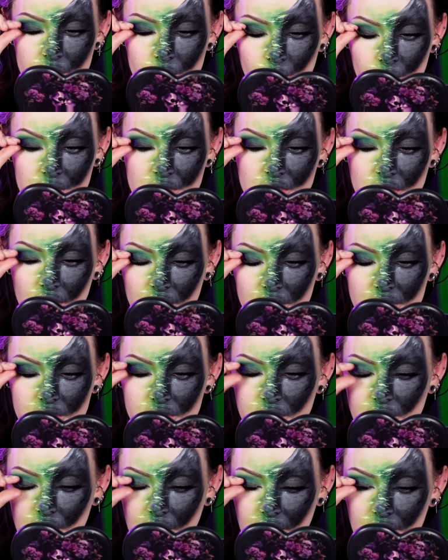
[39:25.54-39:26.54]
the witch
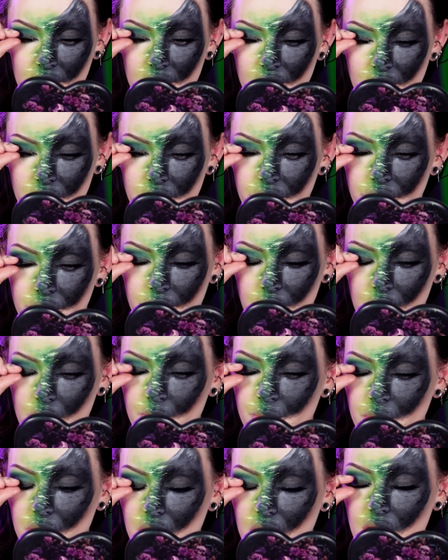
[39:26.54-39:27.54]
hunts in
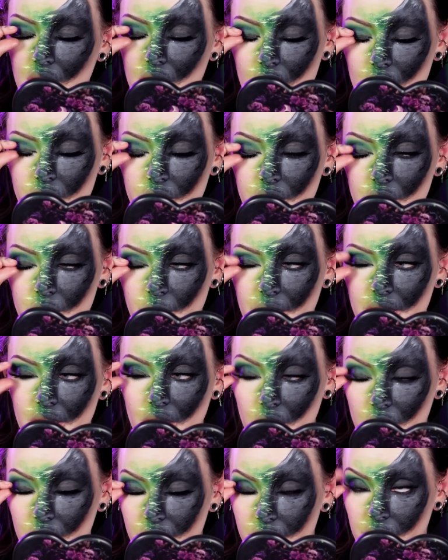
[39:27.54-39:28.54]
Europe, if you went
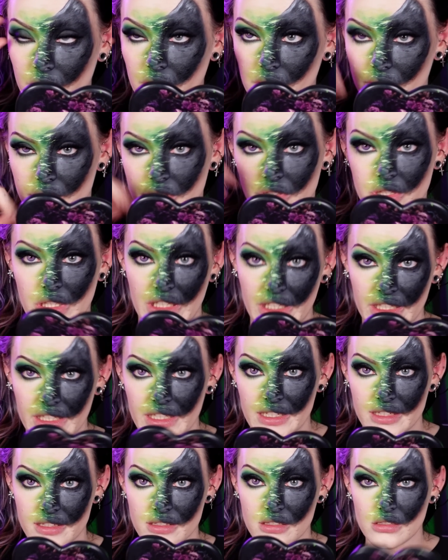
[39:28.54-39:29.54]
over to the
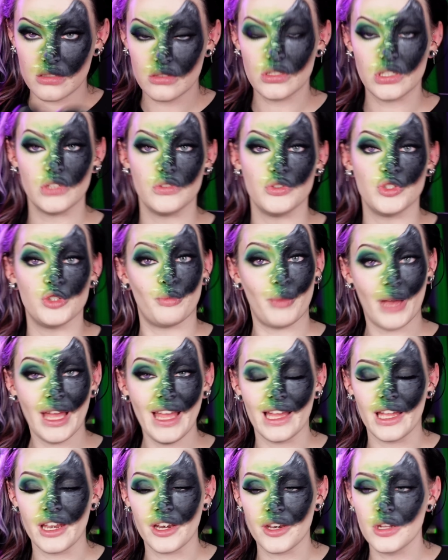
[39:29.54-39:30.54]
east, to
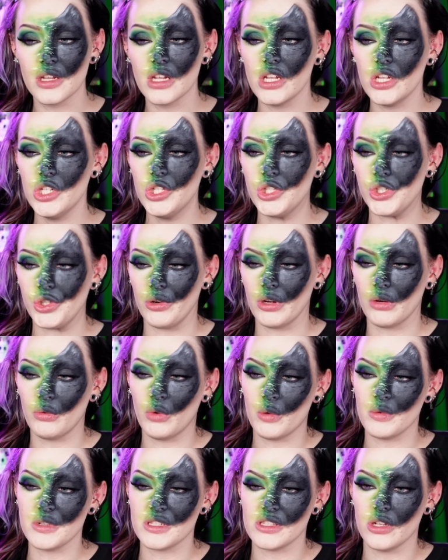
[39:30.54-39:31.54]
Japan, during
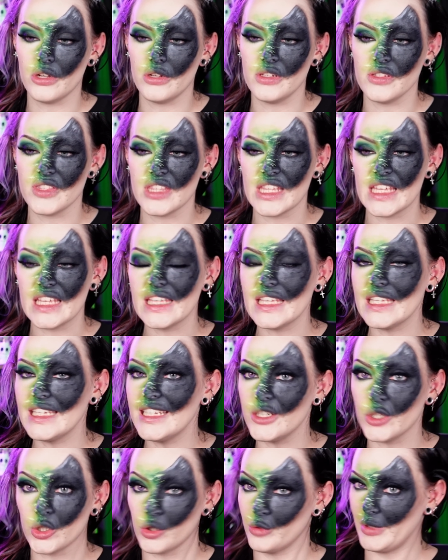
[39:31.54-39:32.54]
what was known as the
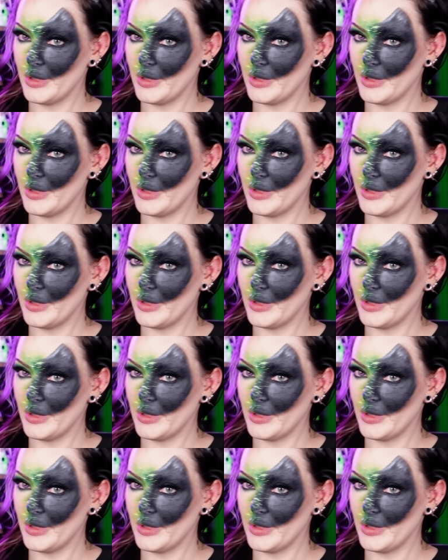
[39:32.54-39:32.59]
Edo